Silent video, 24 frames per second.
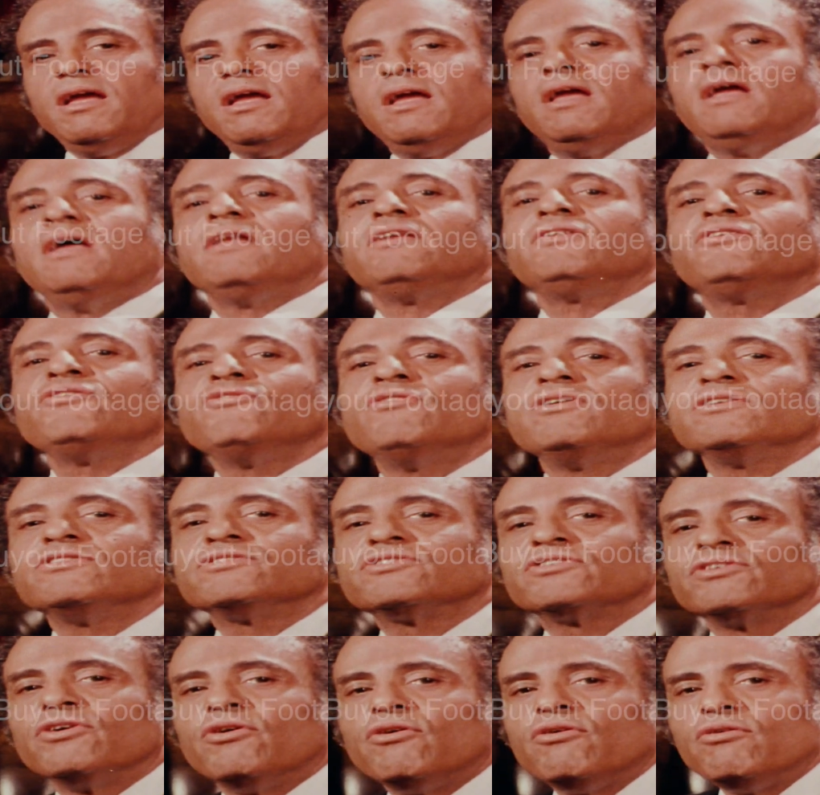In doing
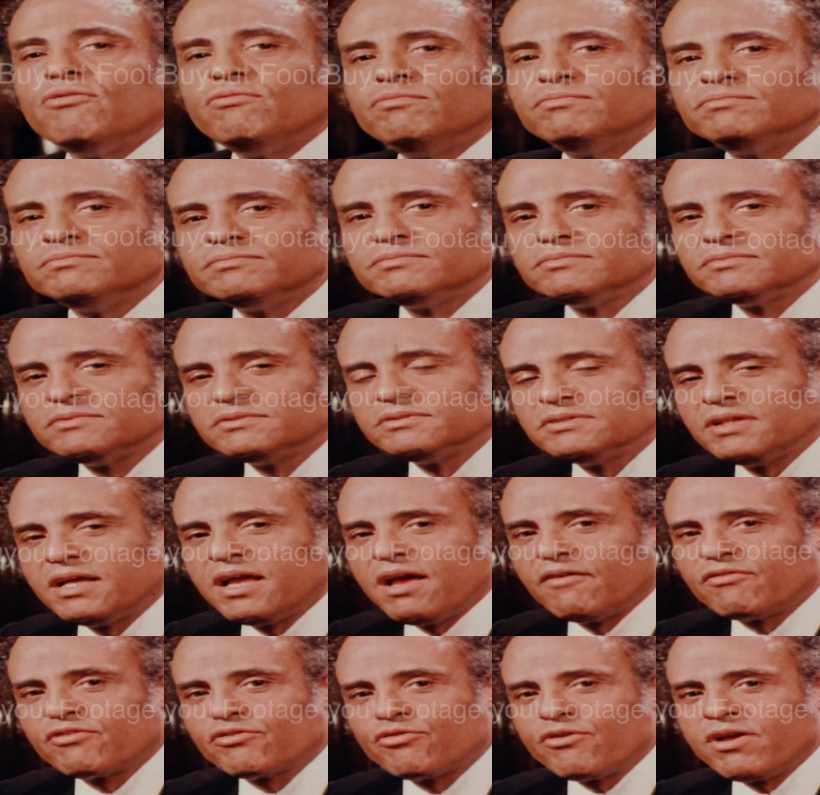so, they
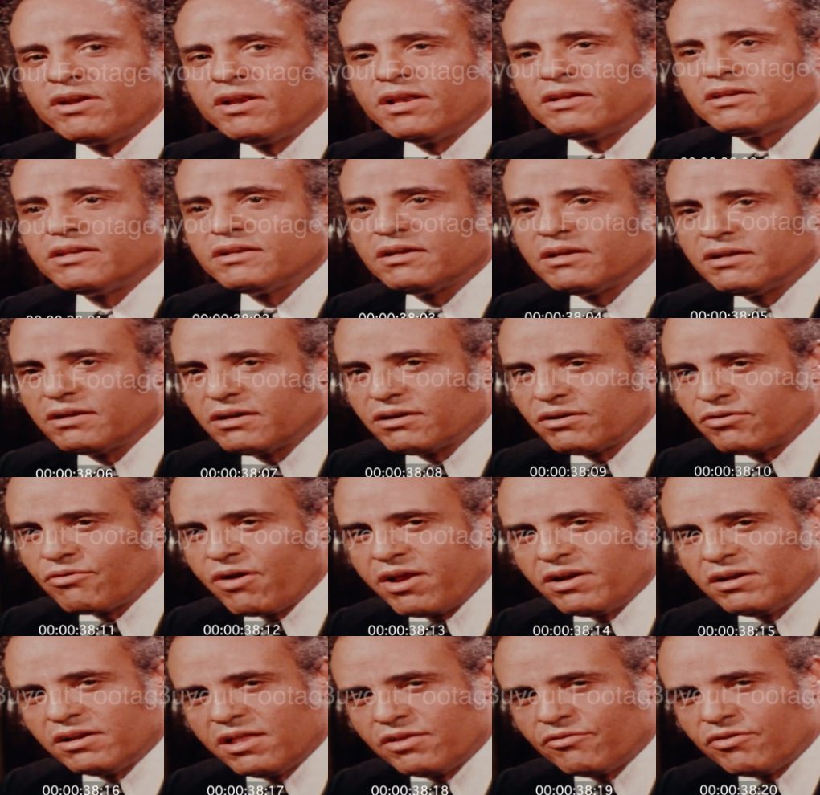have created
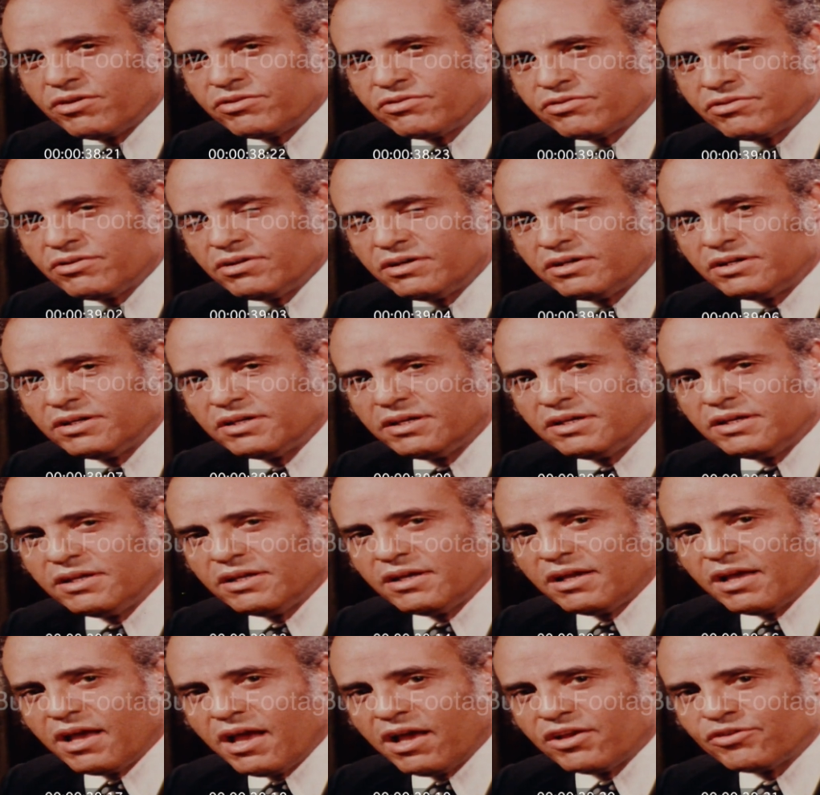great literature
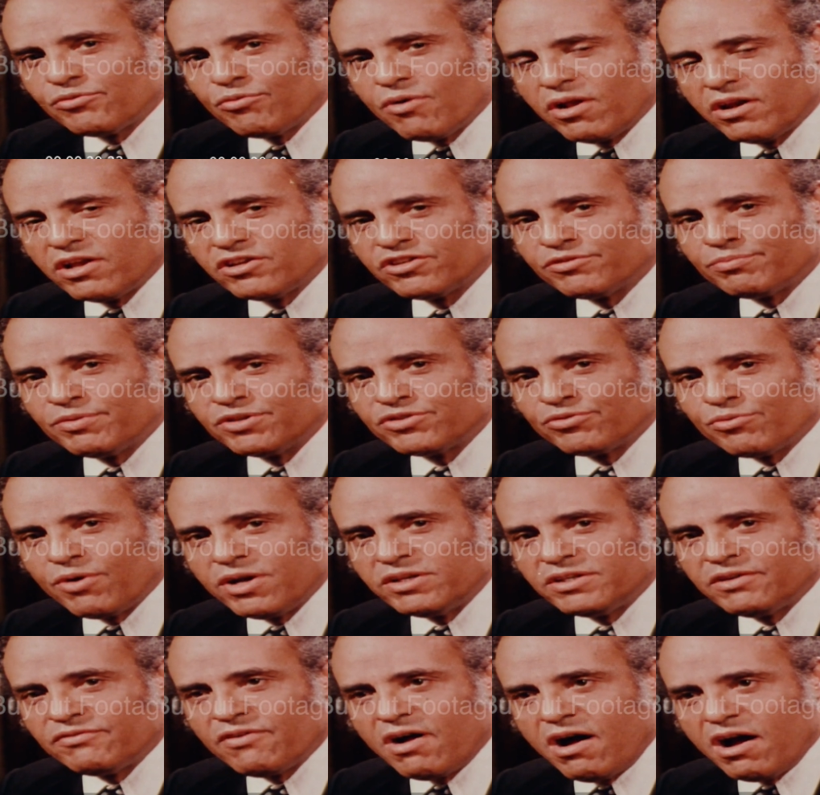as well as
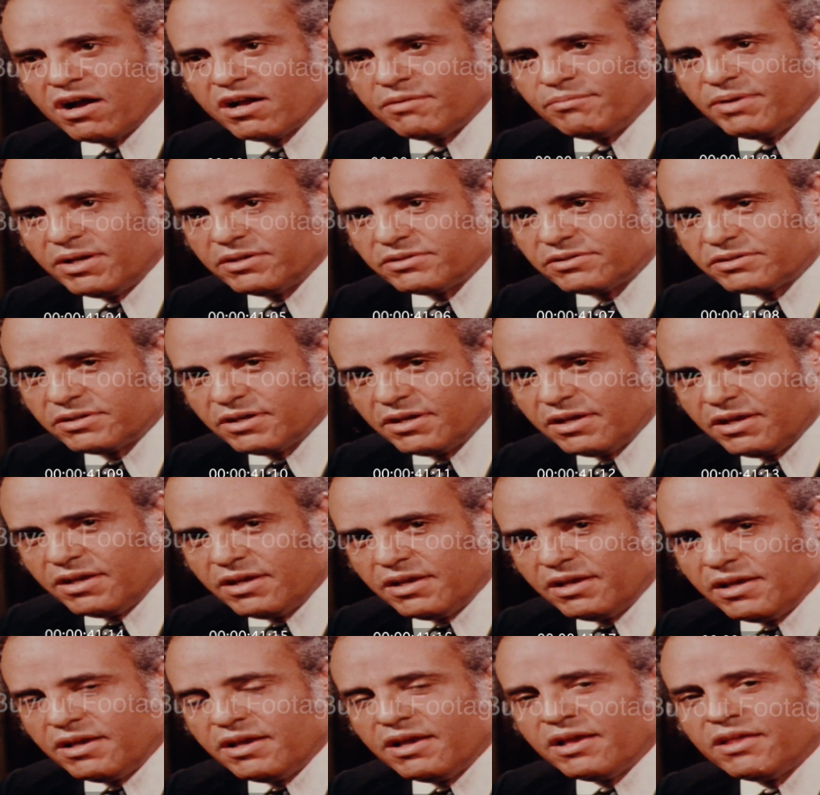persuasive arguments.
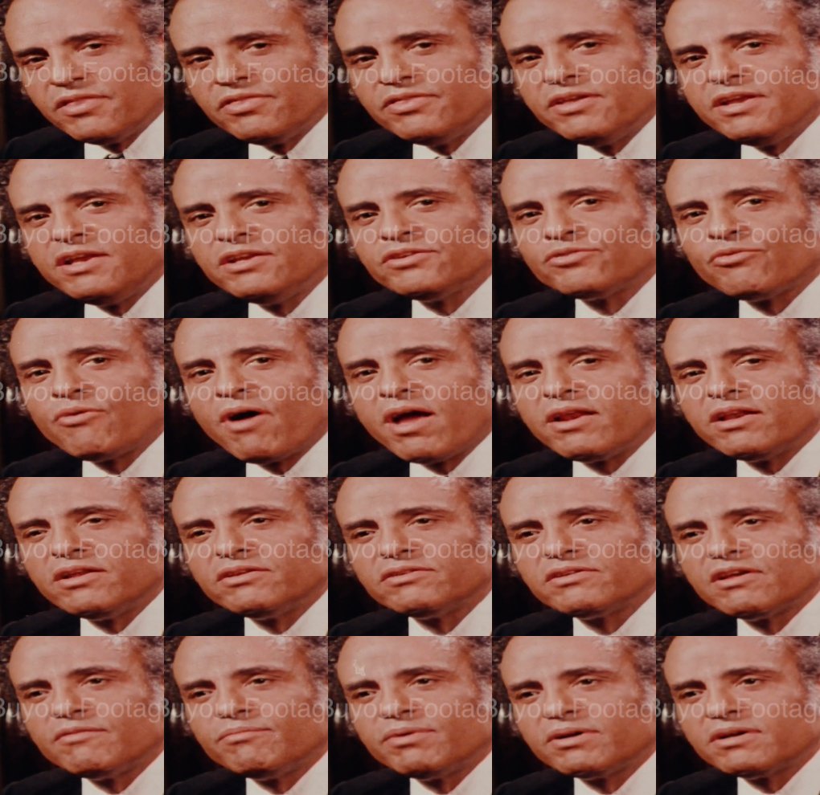These writings
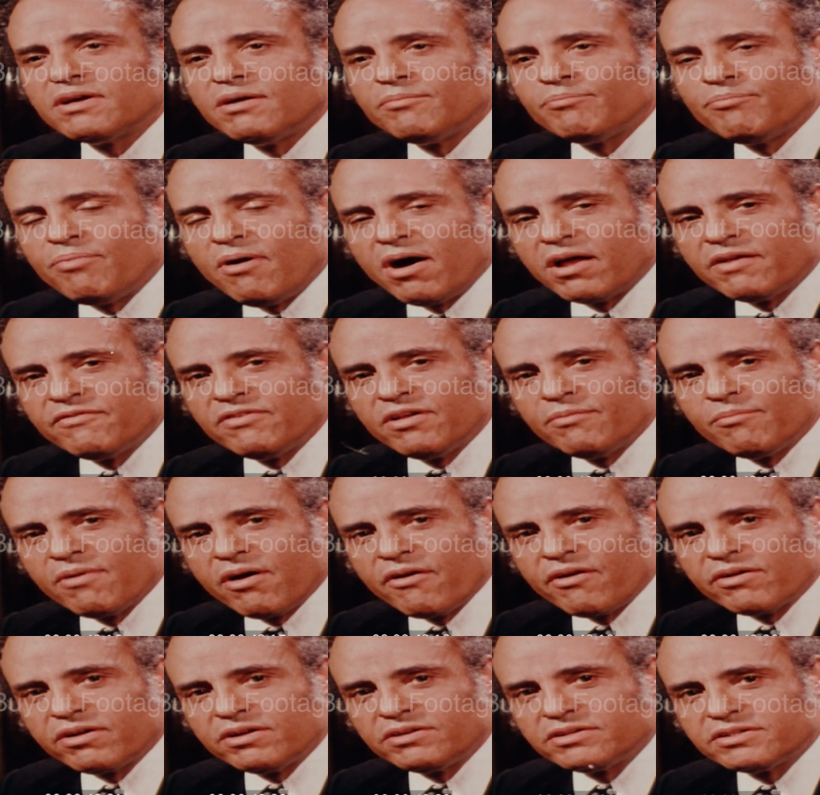have become part of the
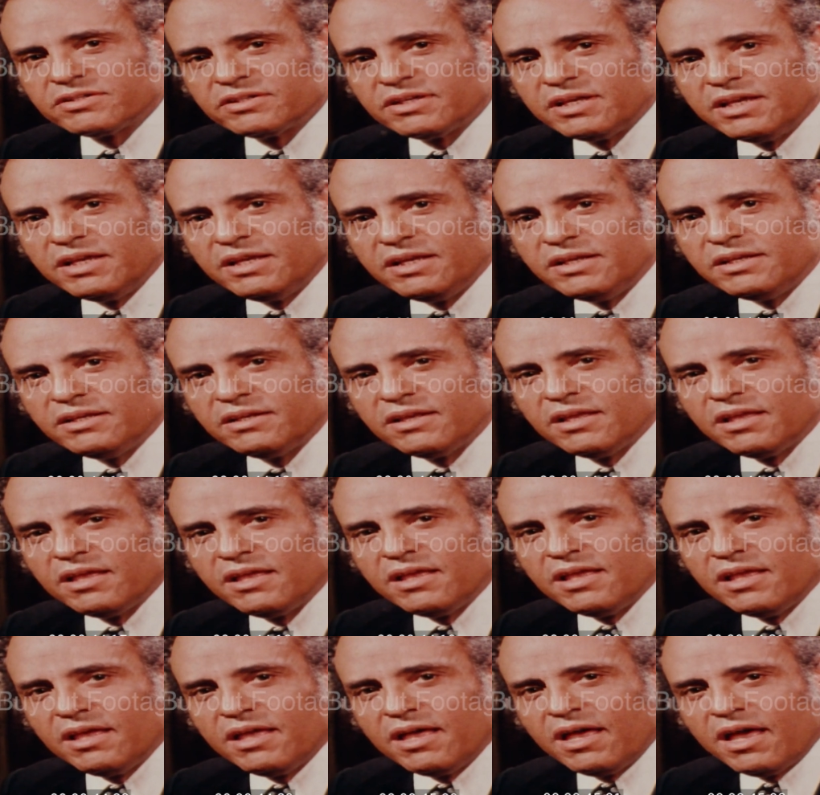American scene
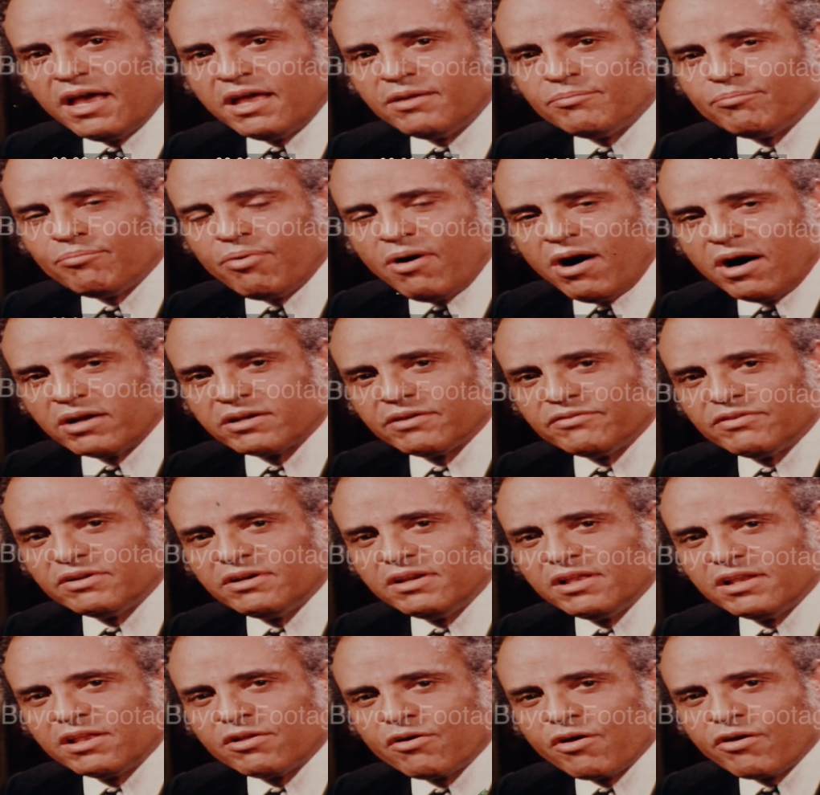and part of the
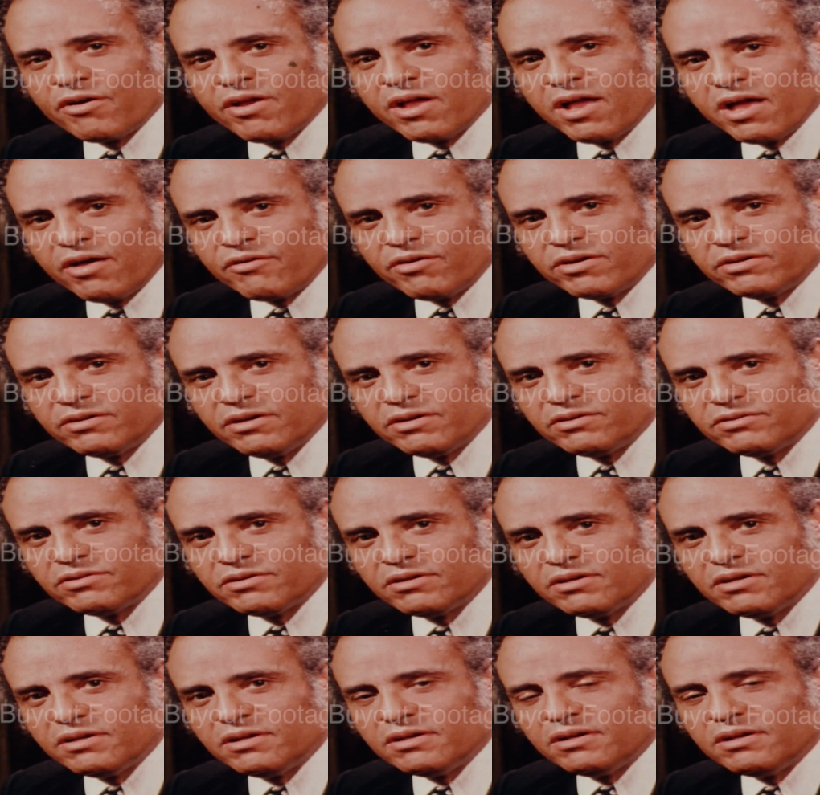literary heritage
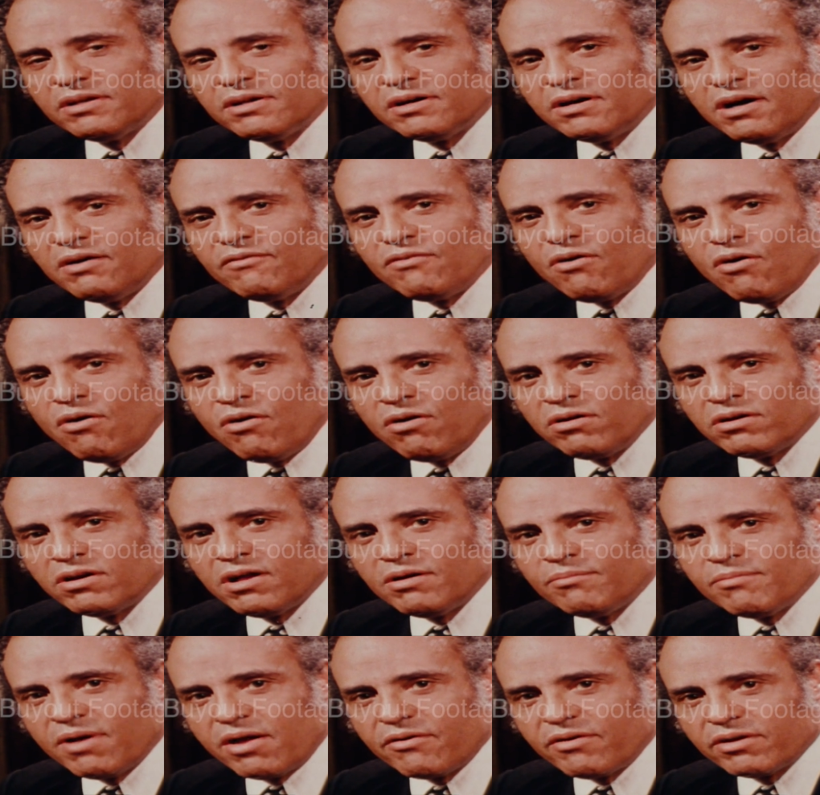of all
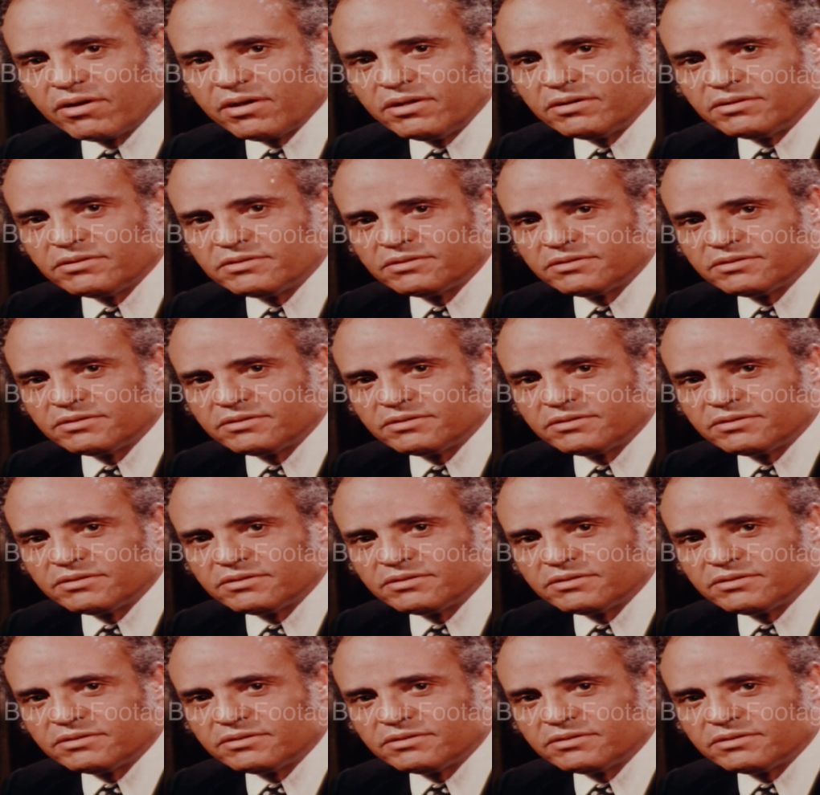Americans.